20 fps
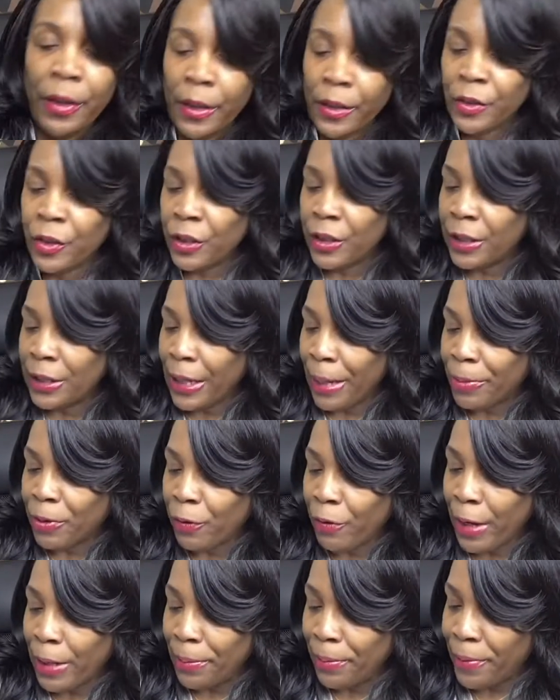She snaps
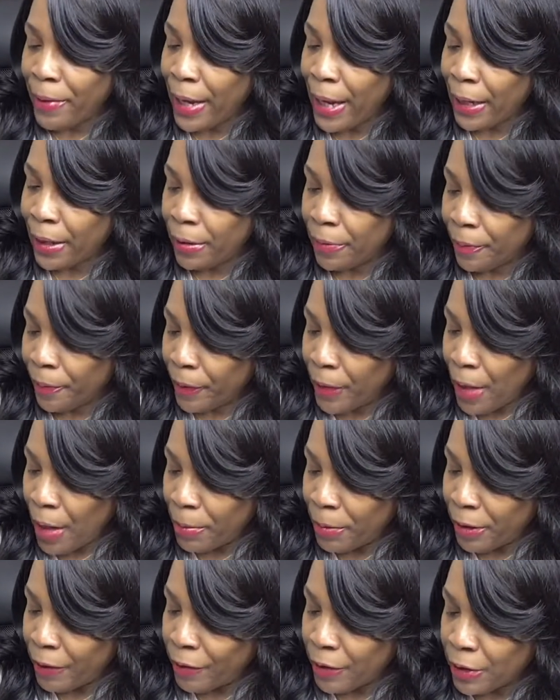right back.
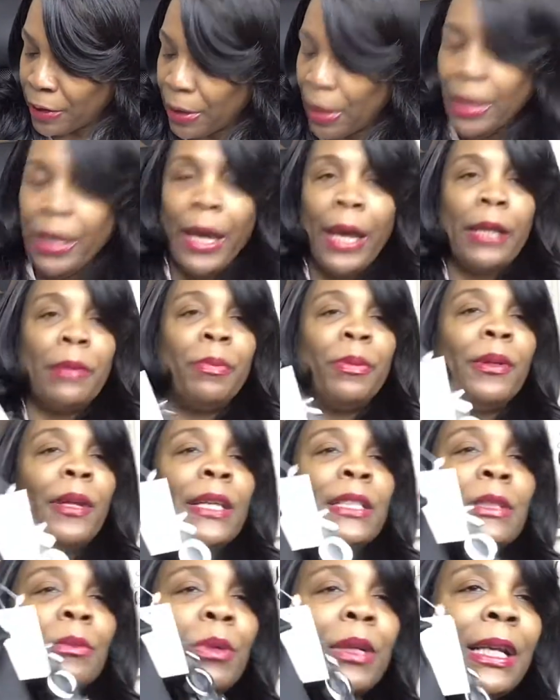I'm going to leave this. And
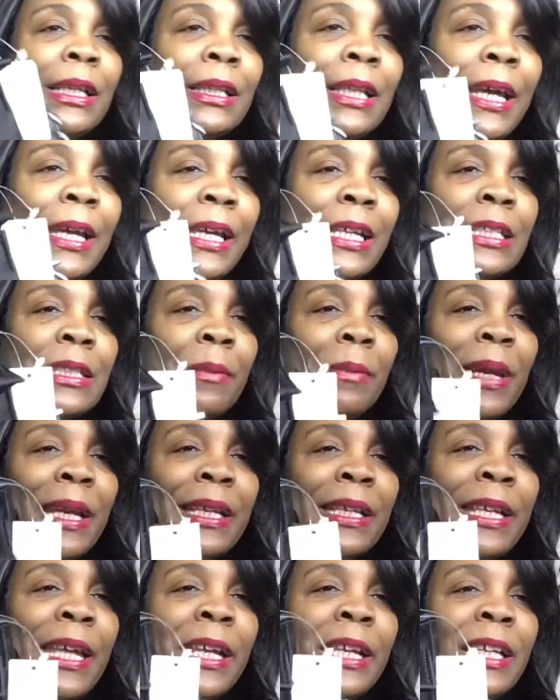plus, what I like, it's a
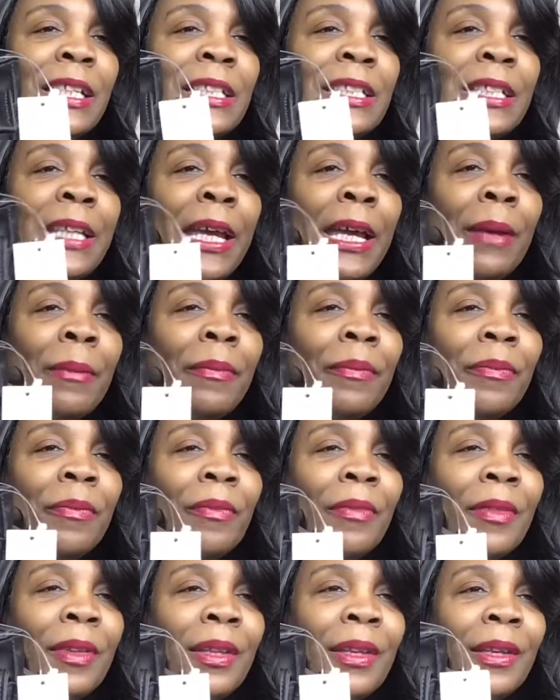magnetic snap.
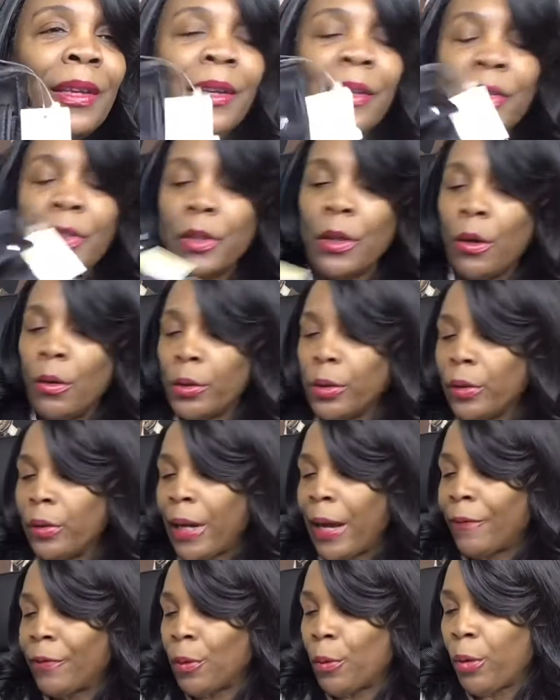So you don't
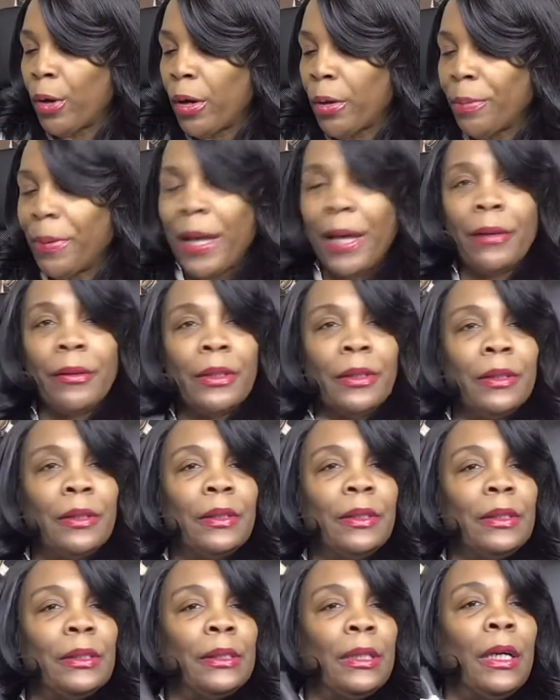have to worry about
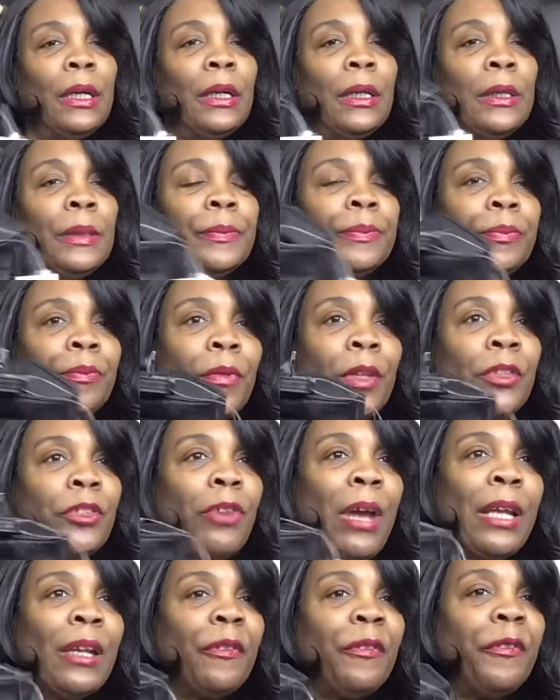
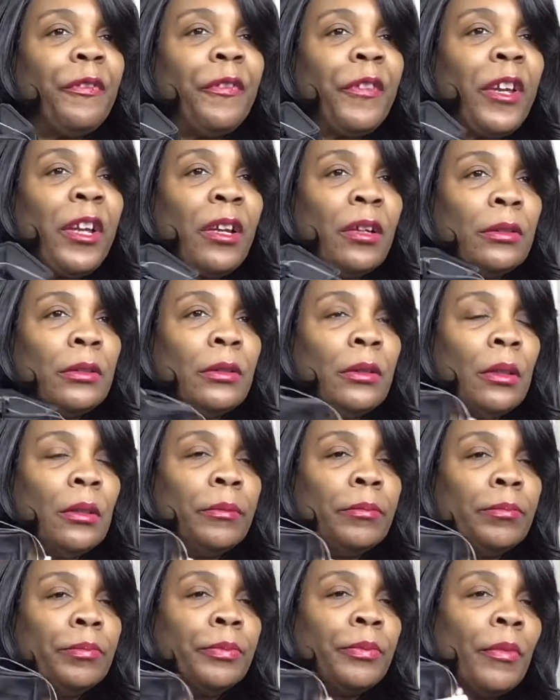trying to figure,
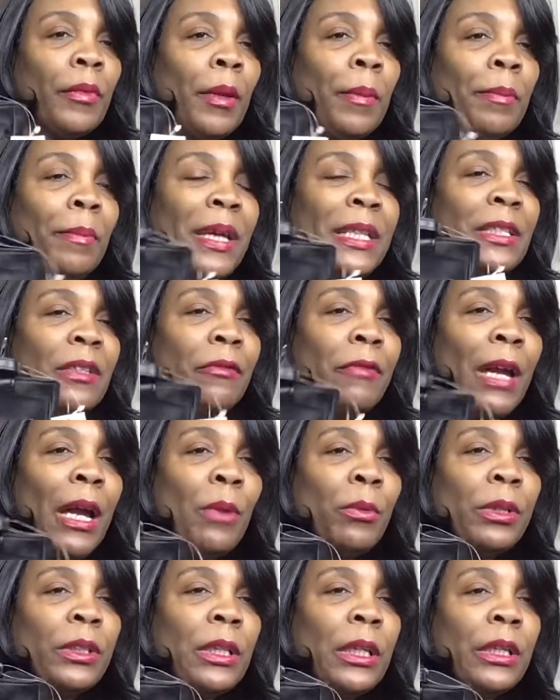mess
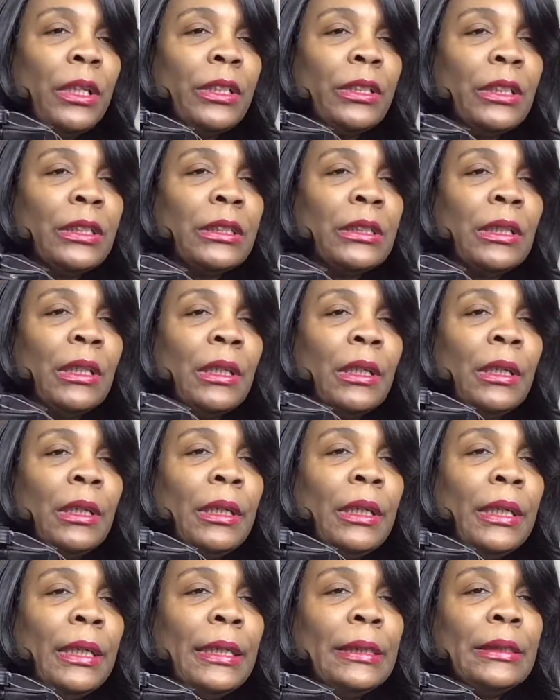around with it.
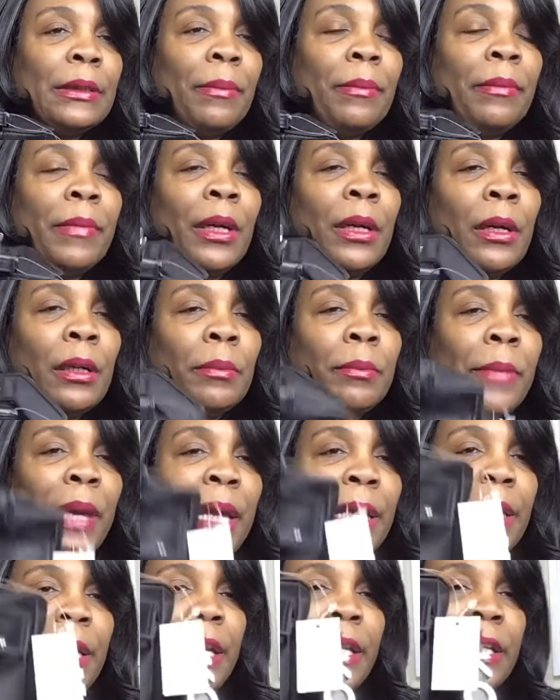It's a
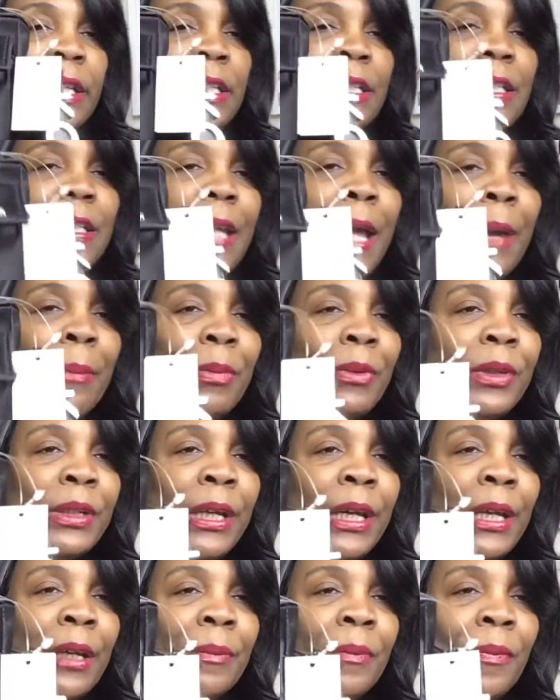magnetic snap on that.